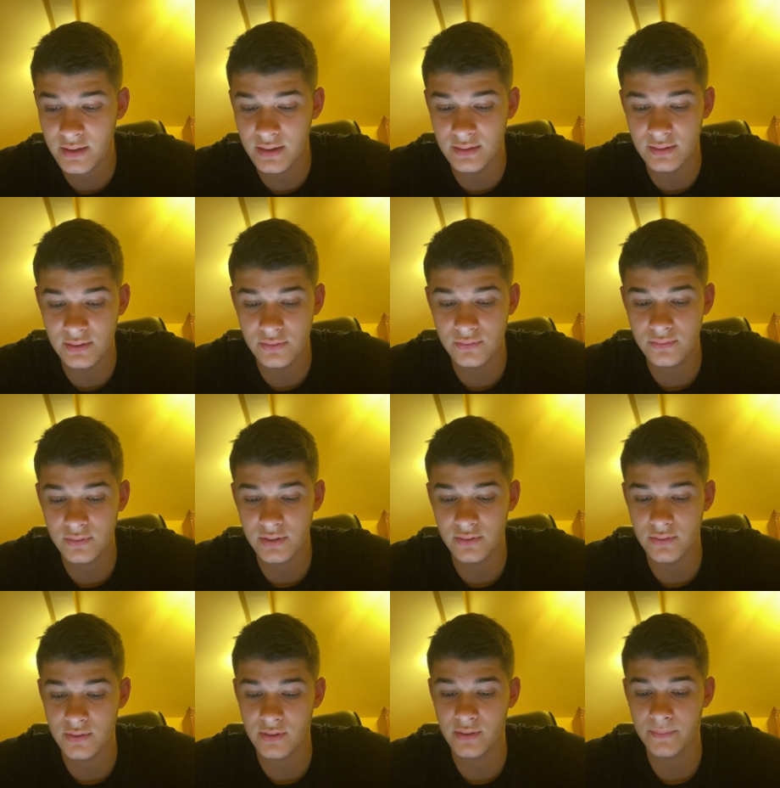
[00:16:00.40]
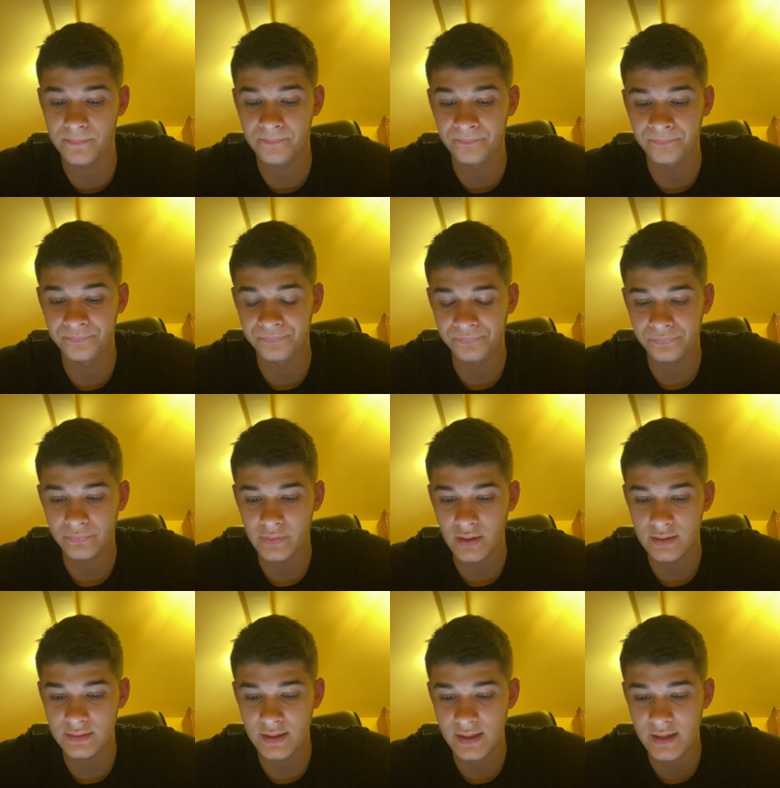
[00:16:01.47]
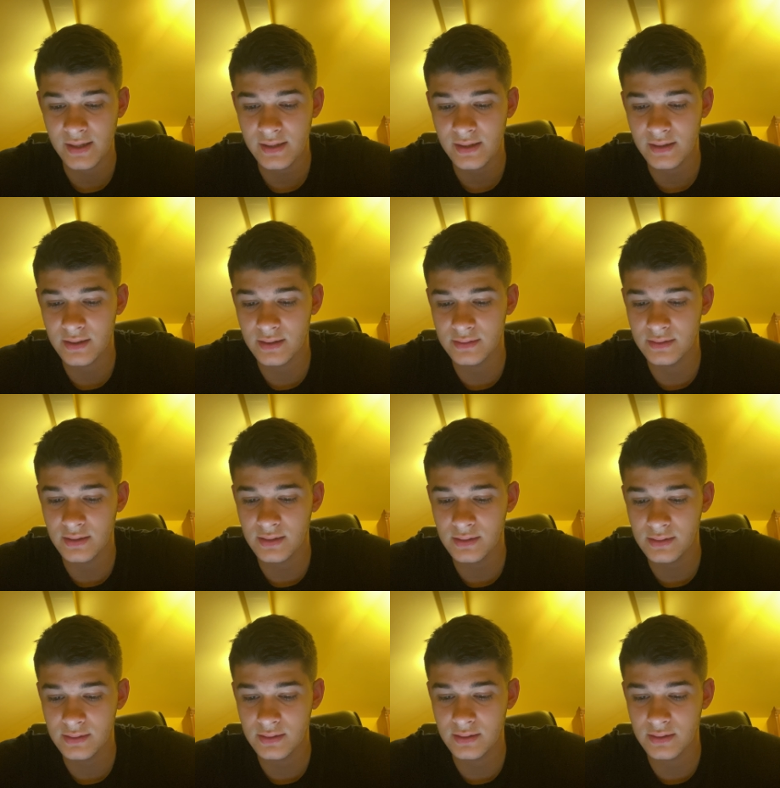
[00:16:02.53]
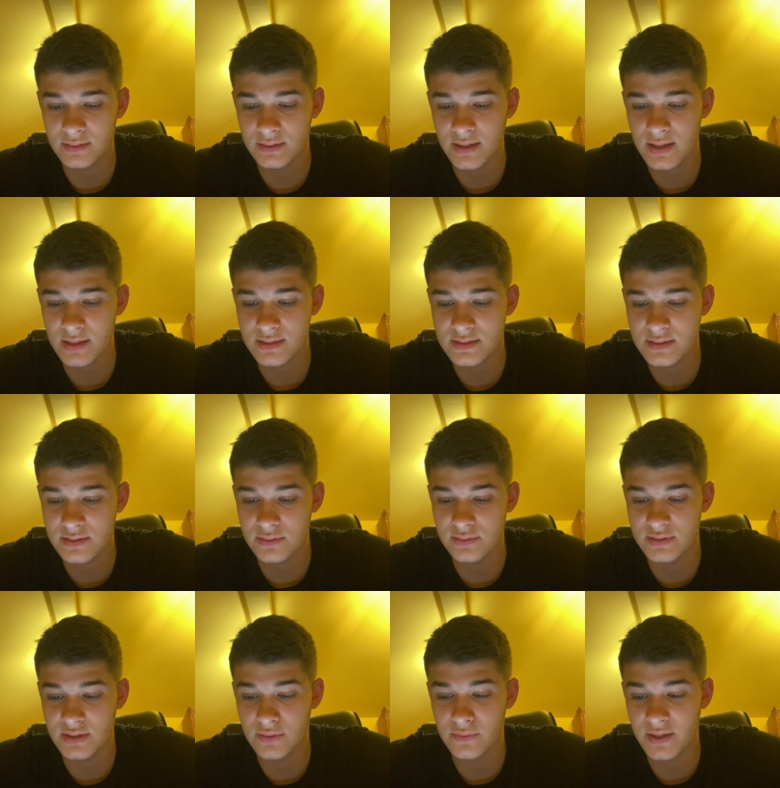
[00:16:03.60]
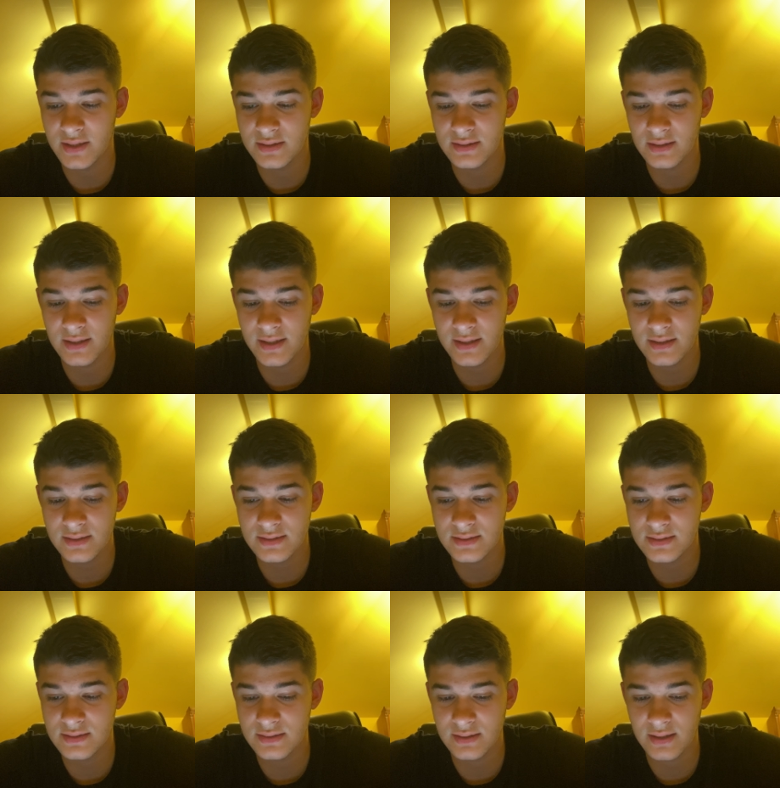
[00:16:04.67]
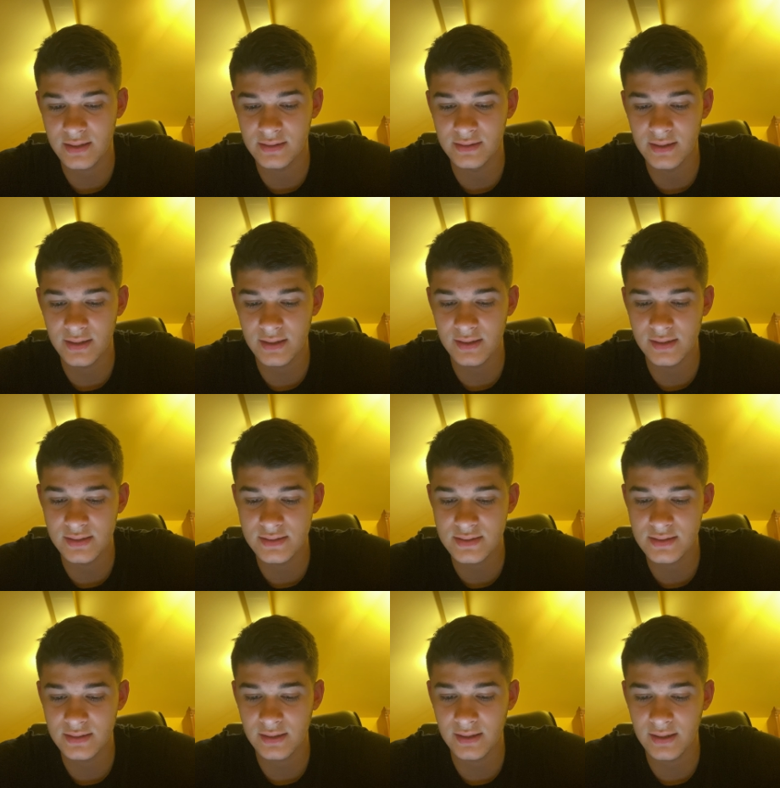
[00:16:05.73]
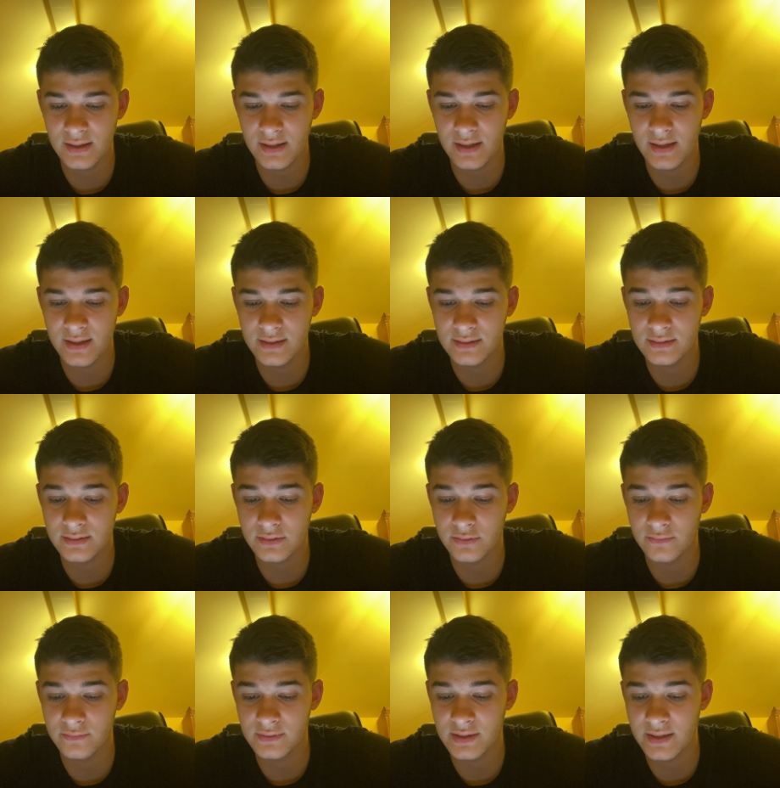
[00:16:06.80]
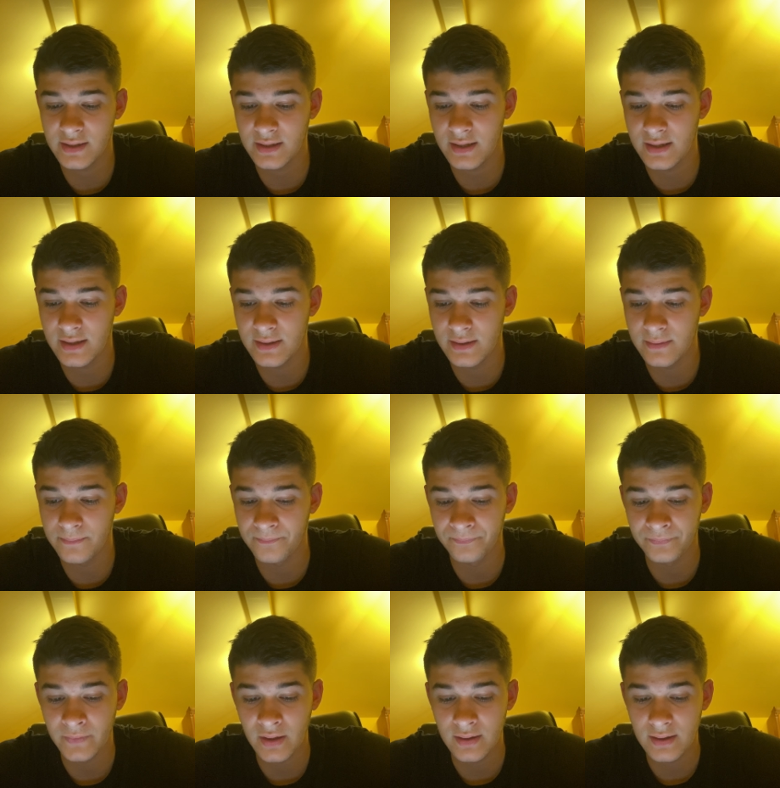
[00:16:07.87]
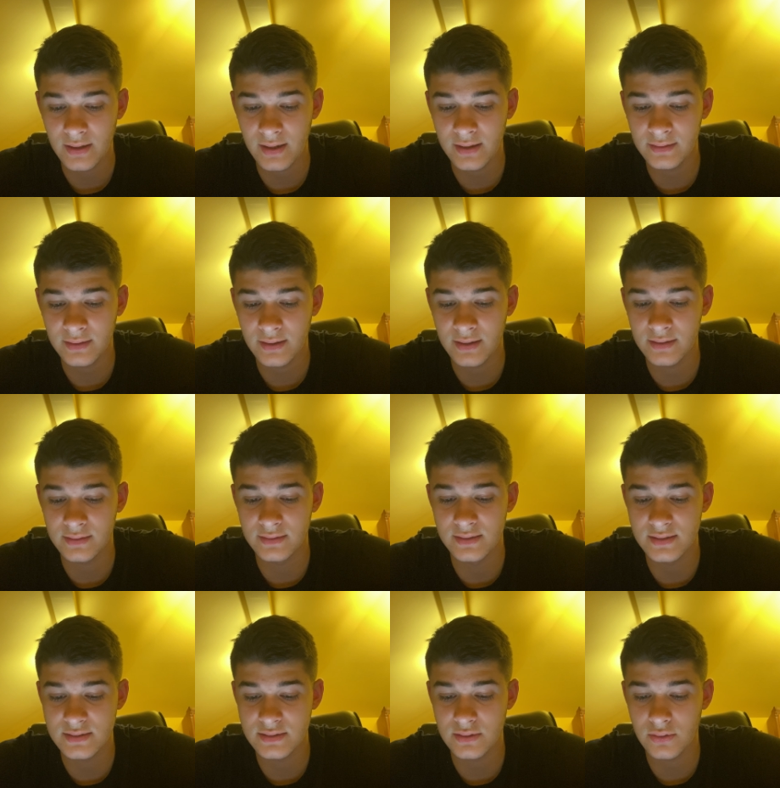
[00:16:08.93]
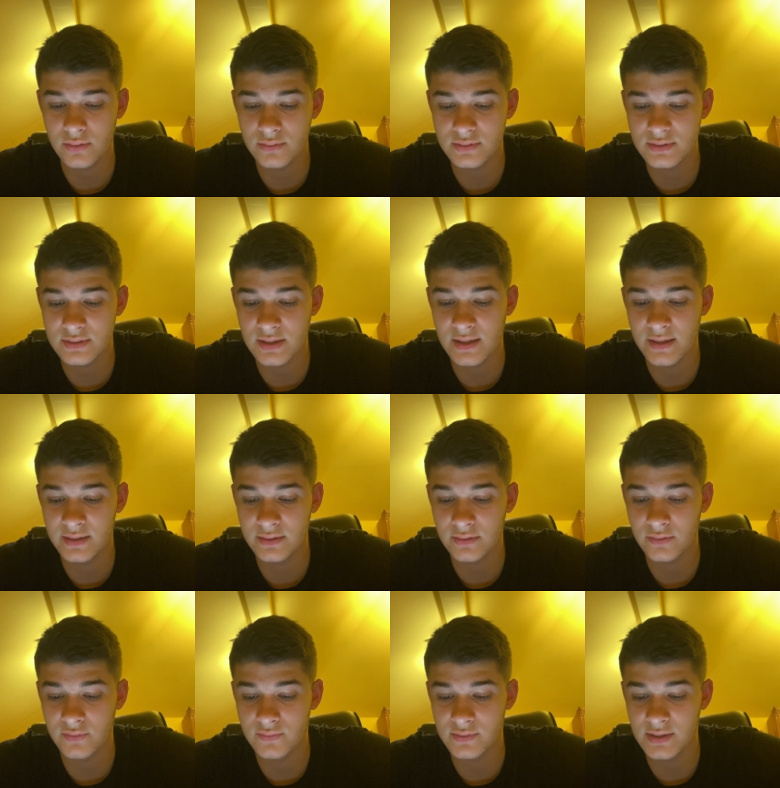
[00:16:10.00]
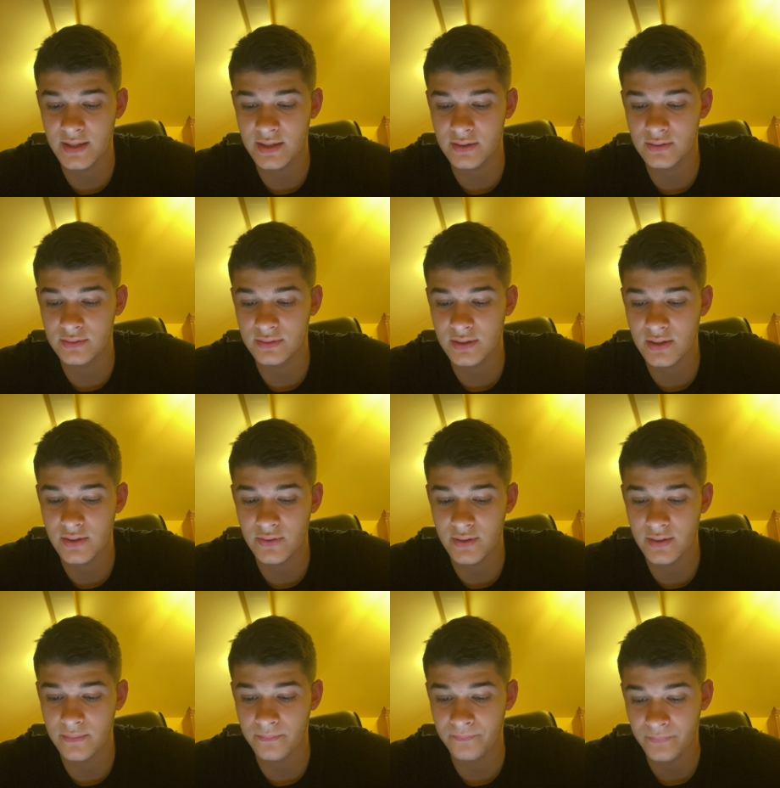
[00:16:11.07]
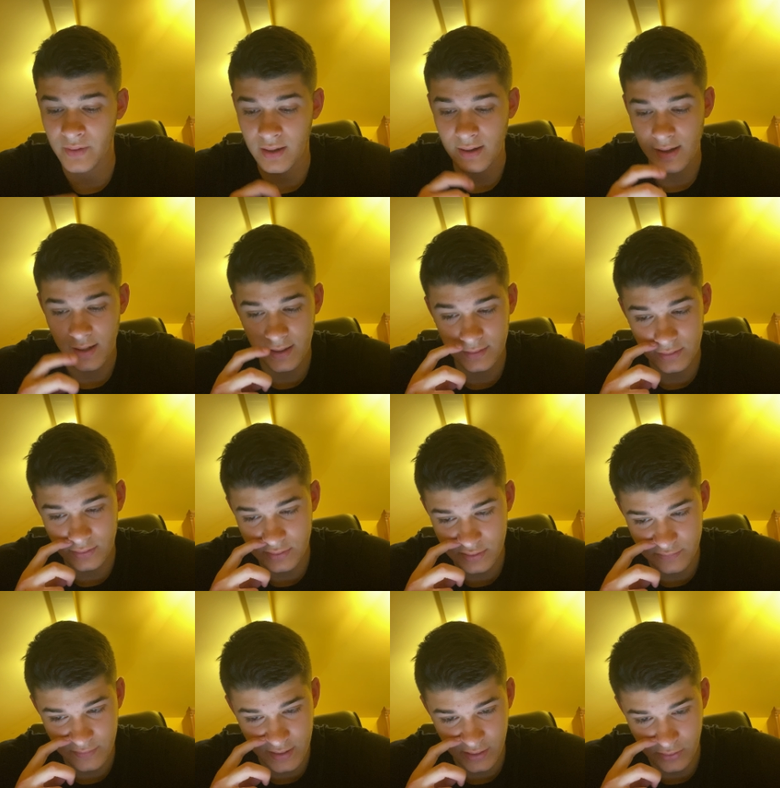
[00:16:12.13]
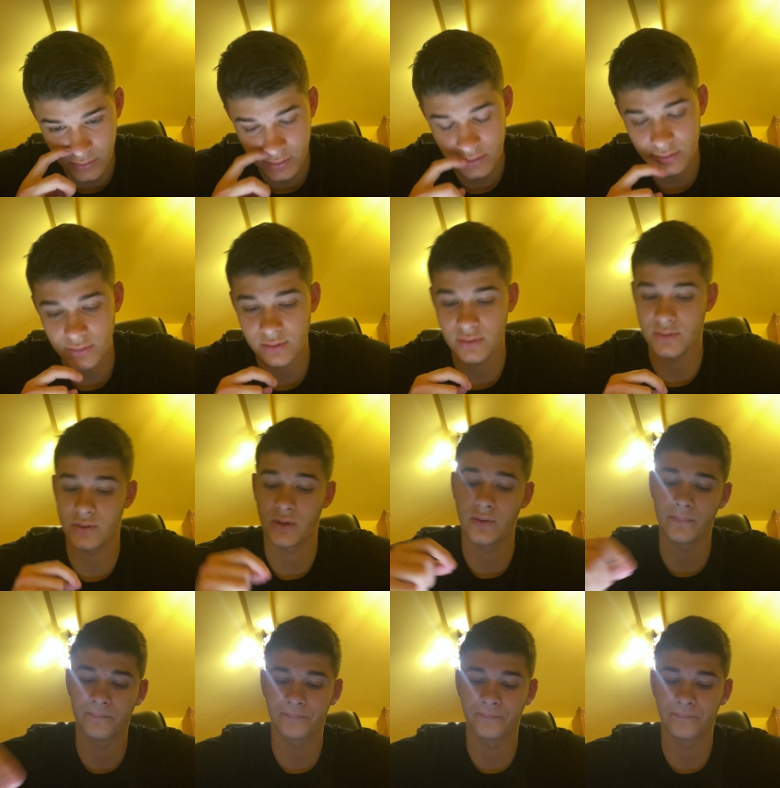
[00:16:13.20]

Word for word: in New York. The Erie Canal connects to the Great Lakes at the east end of Lake Erie and at the South Light of Lake Ontario at Oswego, New York.